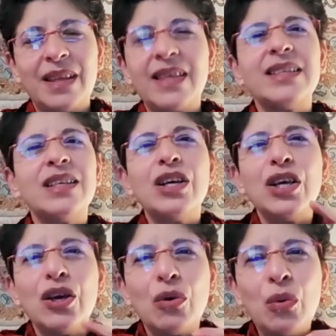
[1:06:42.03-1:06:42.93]
That
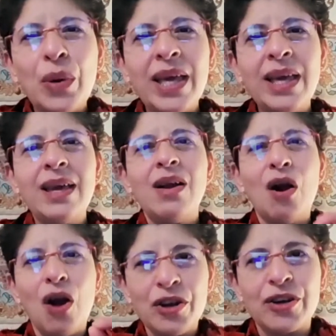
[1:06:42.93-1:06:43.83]
we
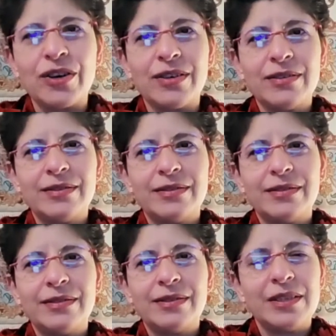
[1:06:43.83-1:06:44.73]
honor
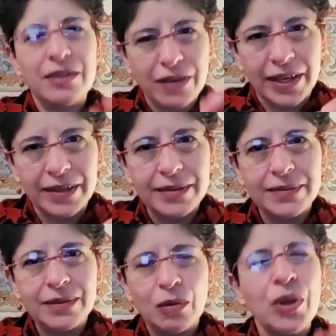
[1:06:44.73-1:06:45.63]
the divine.
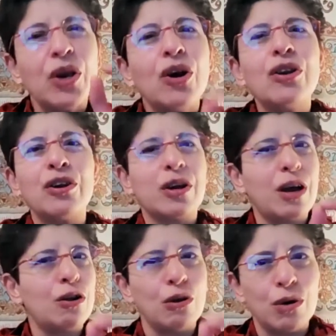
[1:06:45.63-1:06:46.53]
We honor
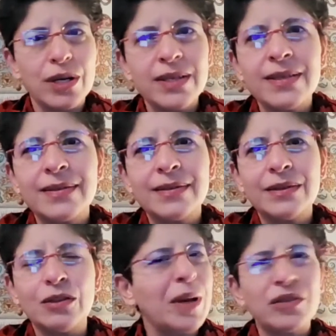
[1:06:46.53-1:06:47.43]
our Lord,
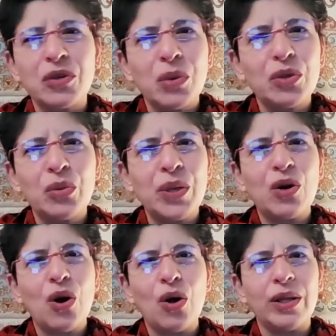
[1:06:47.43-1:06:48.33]
no matter what we
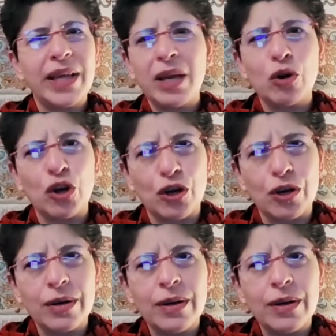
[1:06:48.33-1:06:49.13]
call him or her.